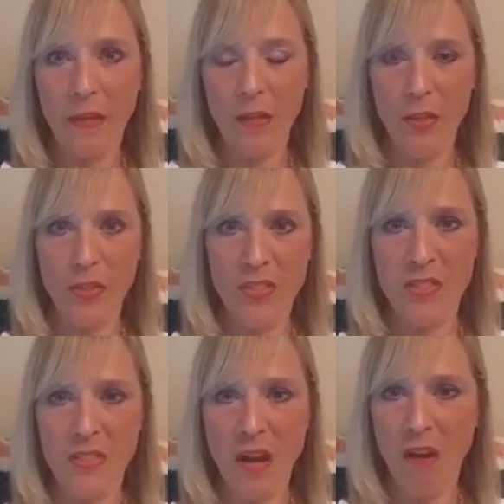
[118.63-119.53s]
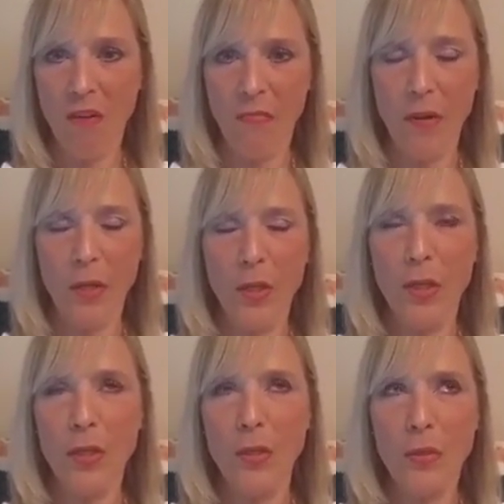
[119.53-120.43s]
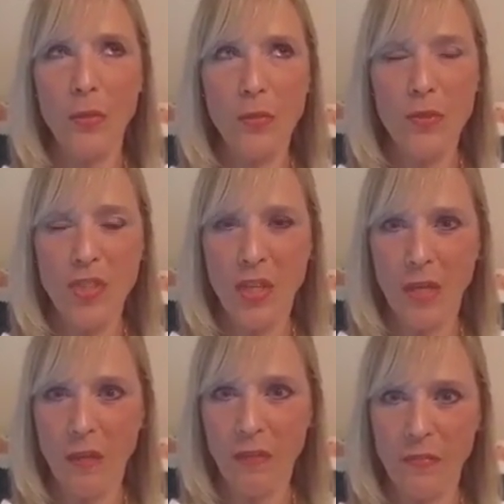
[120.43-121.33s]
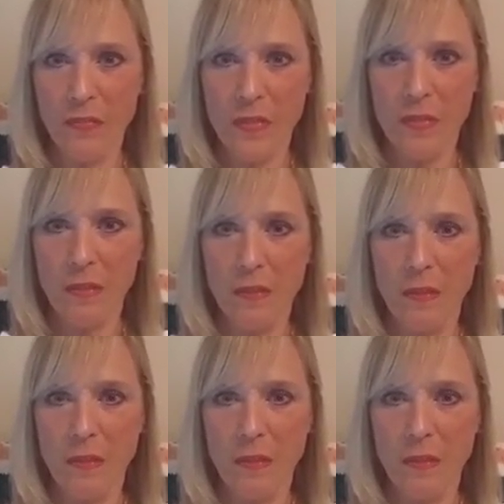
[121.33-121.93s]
yourself a huge gift